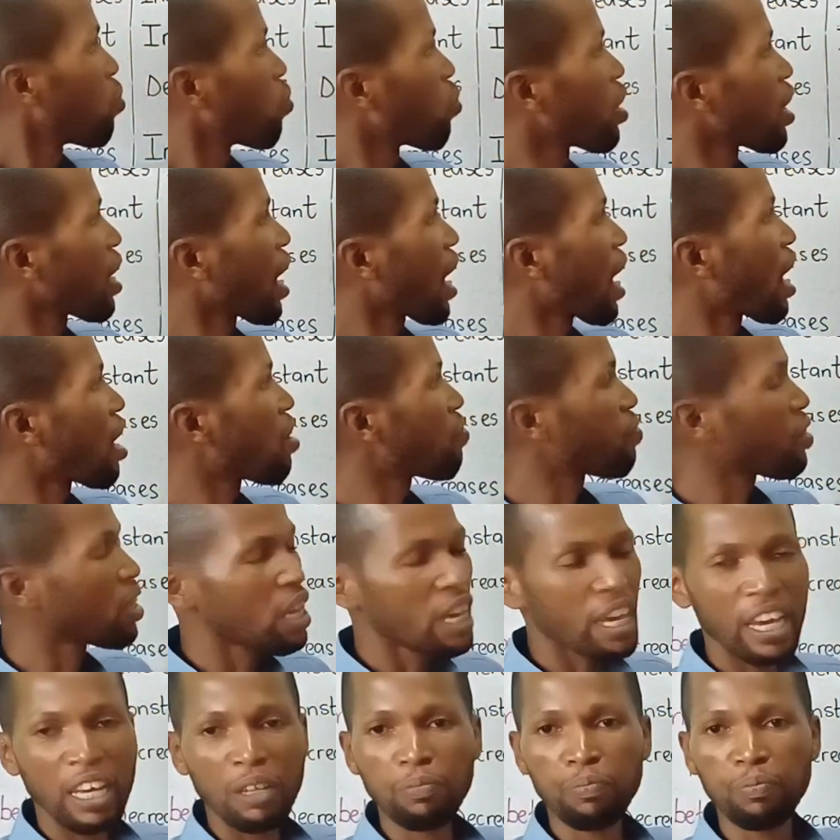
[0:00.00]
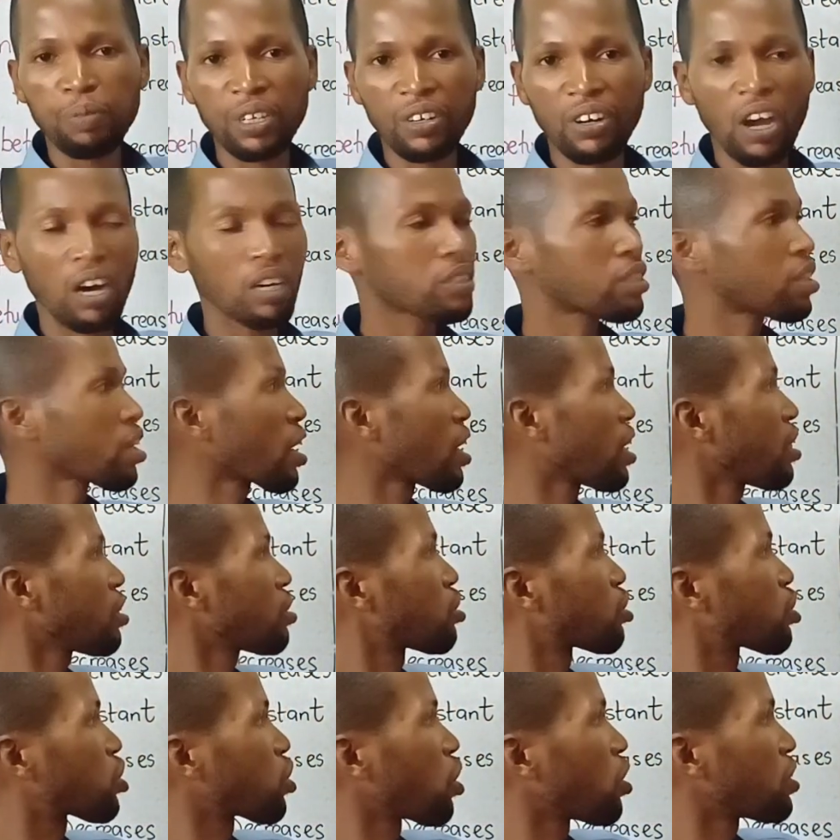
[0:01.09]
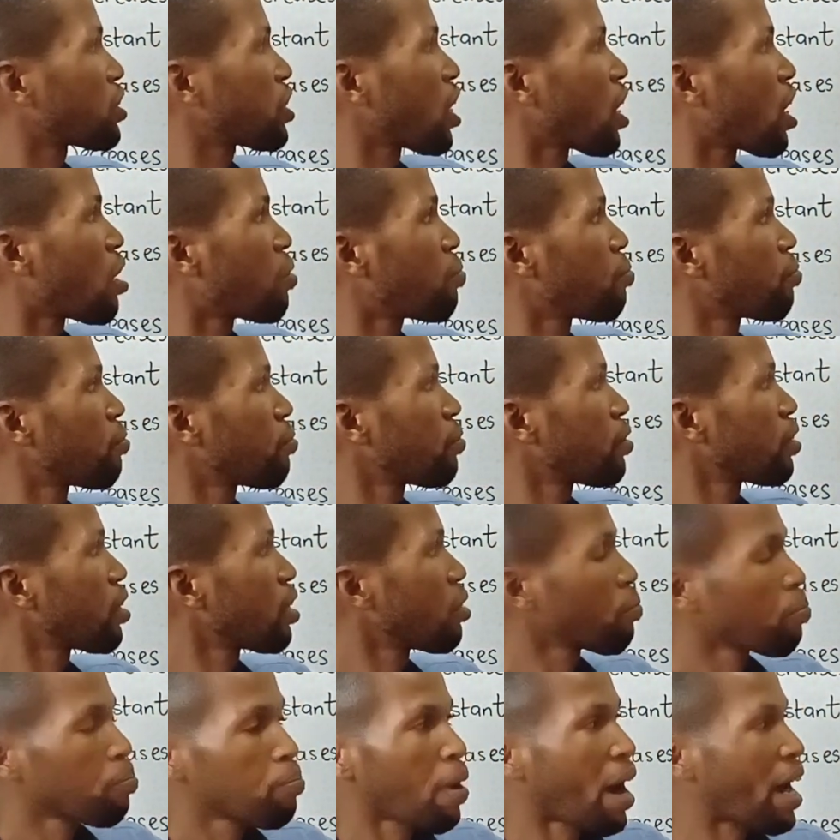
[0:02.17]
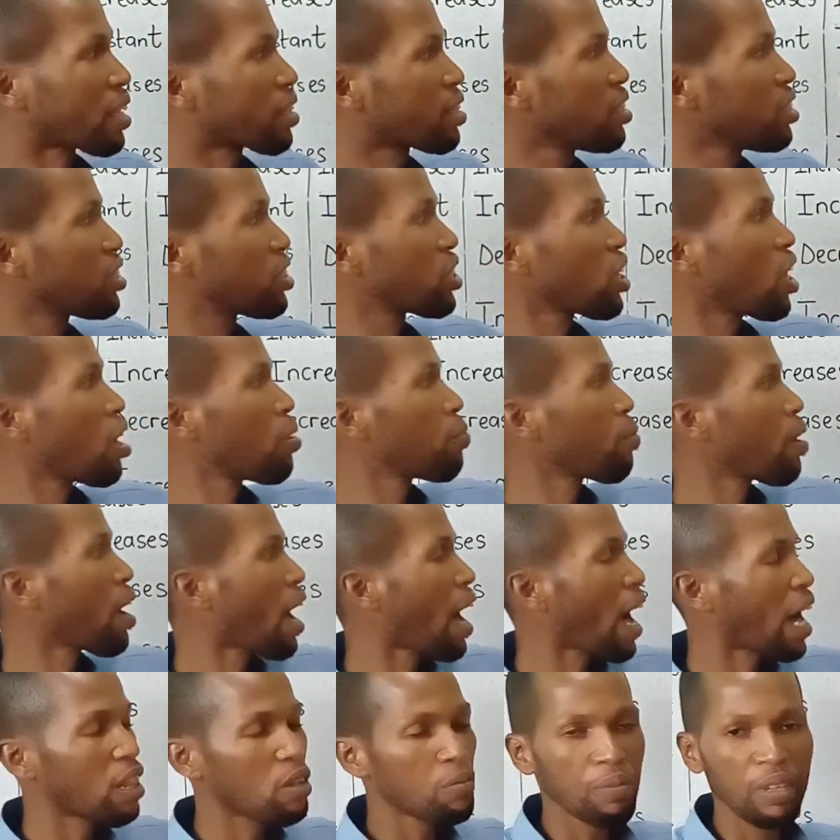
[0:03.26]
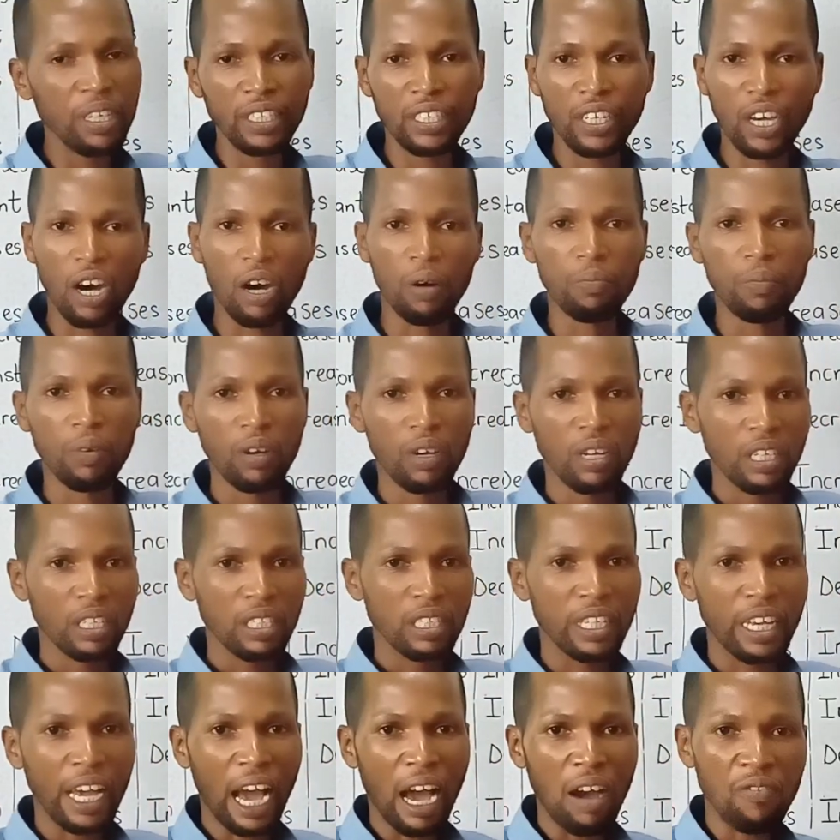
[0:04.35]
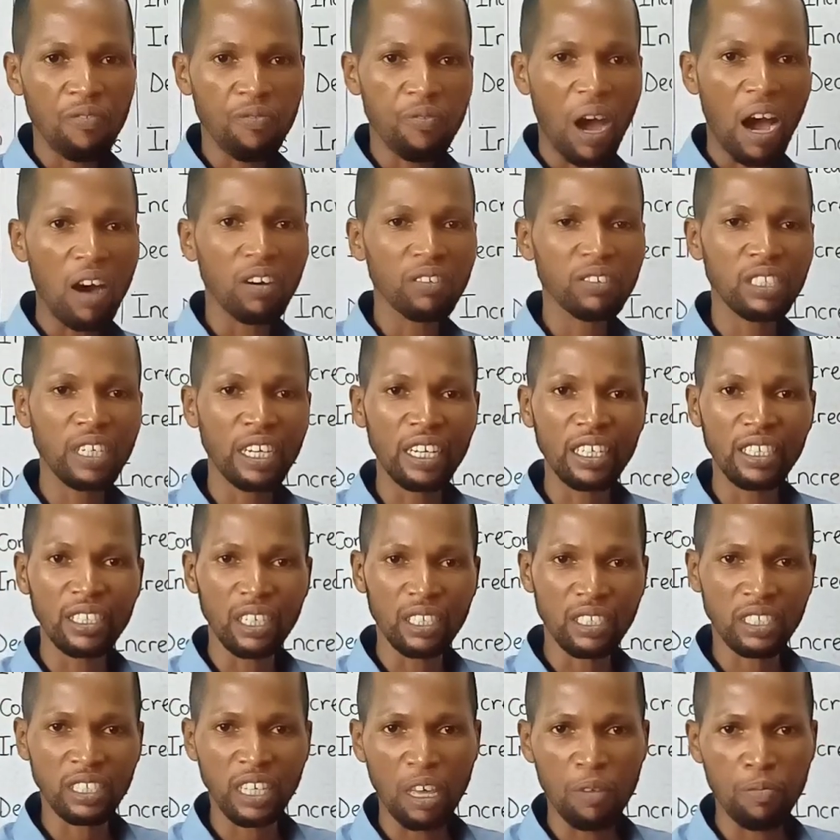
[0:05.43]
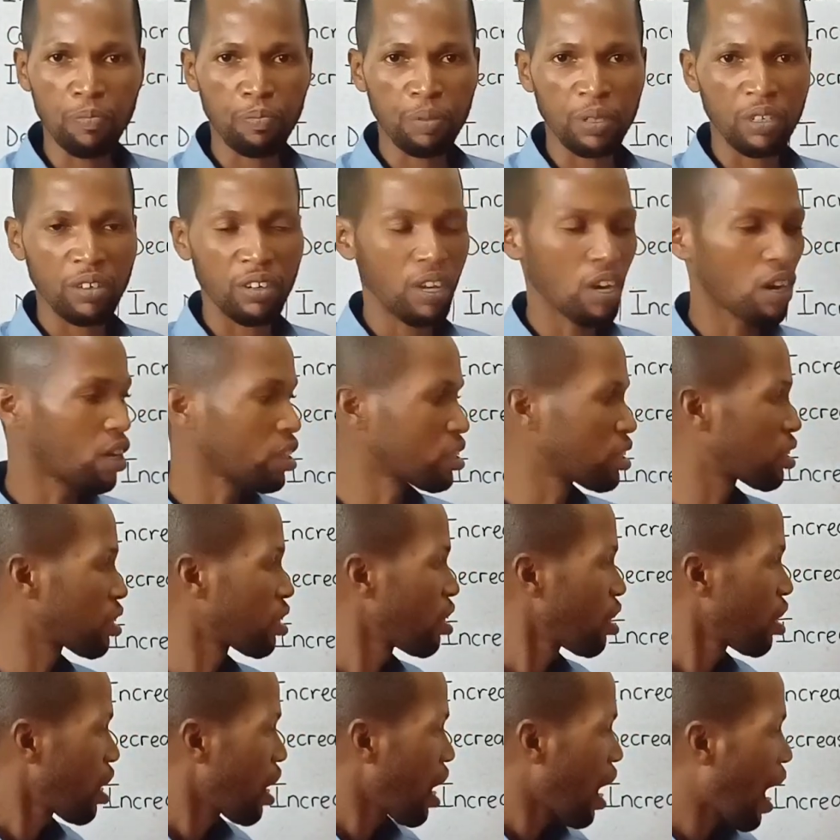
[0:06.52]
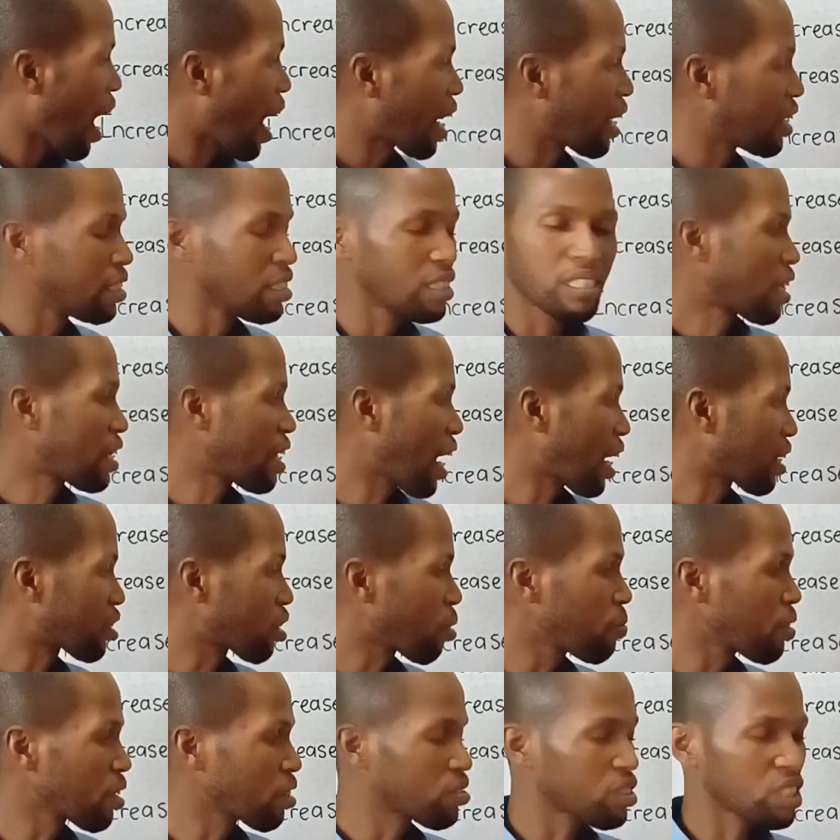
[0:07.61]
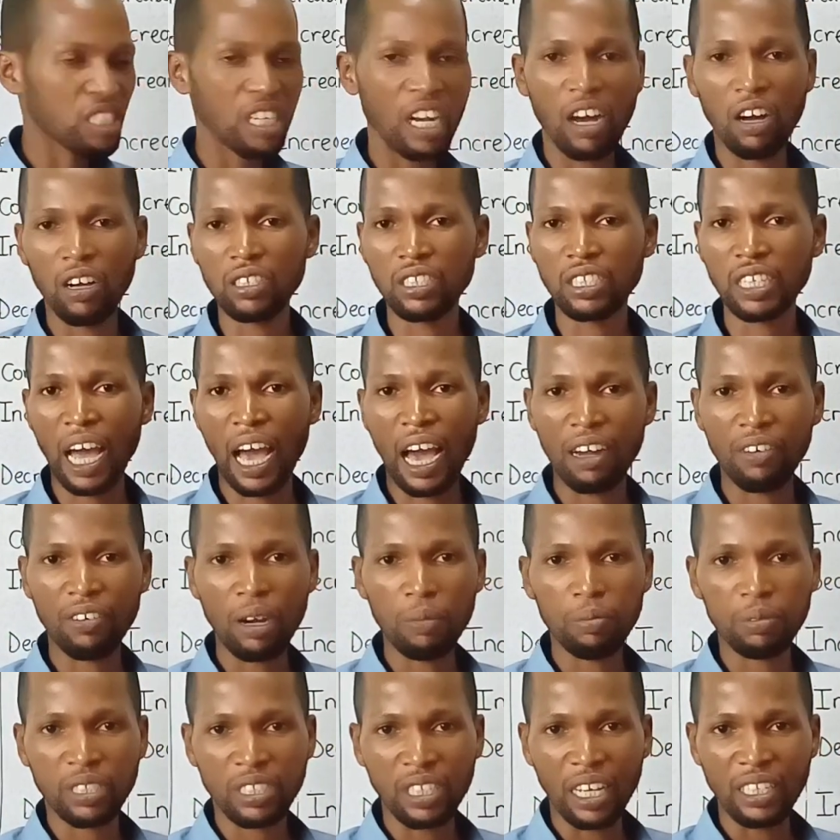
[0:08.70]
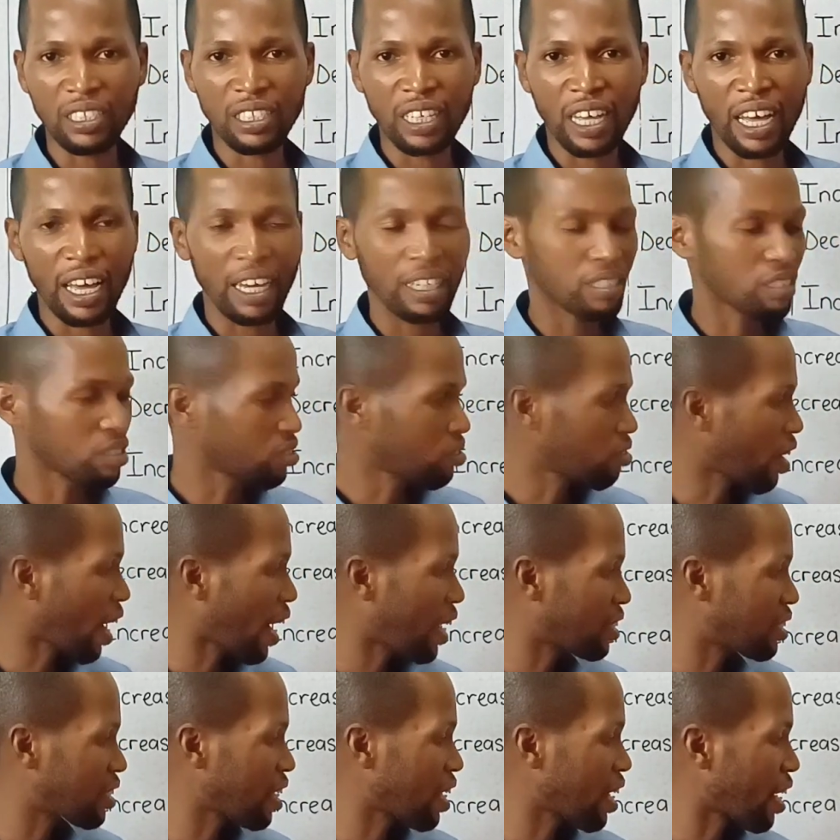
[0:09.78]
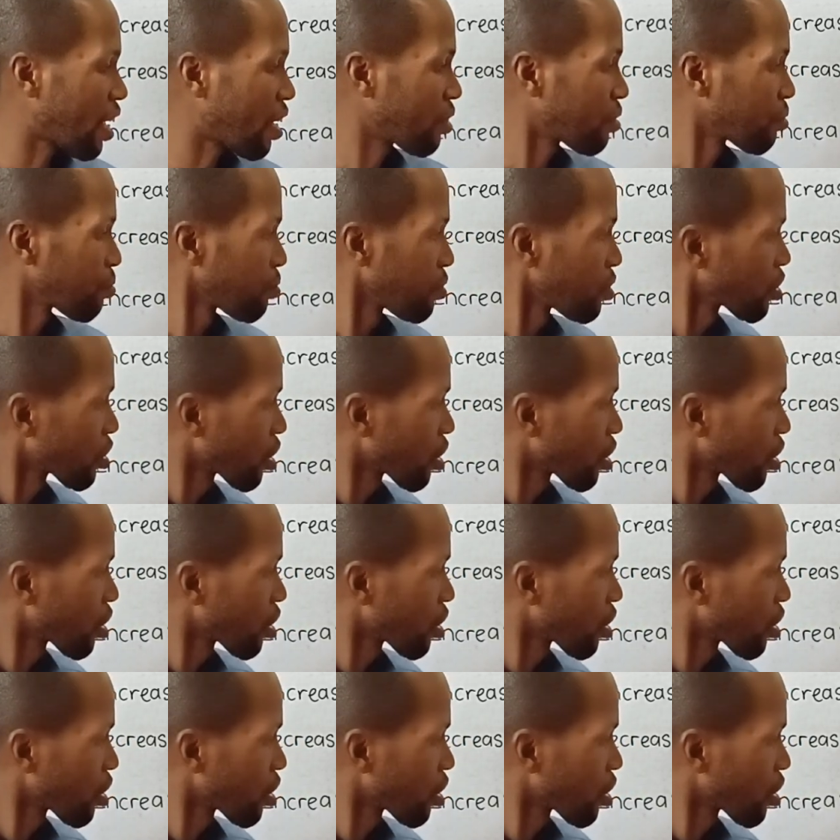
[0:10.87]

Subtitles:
We have in period 3 sodium, magnesium, aluminium. They are found in the same period and the atomic shells are represented right here.